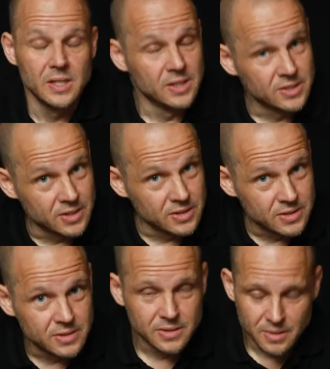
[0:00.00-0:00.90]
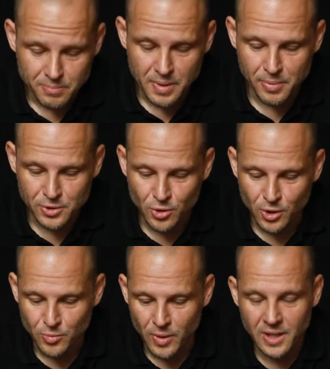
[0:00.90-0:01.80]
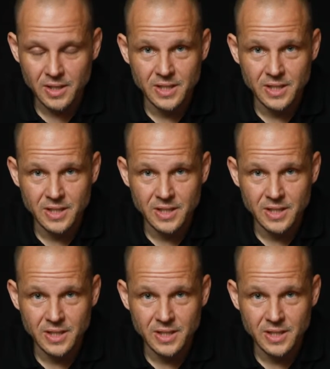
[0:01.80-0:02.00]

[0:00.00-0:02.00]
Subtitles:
Since people took it well,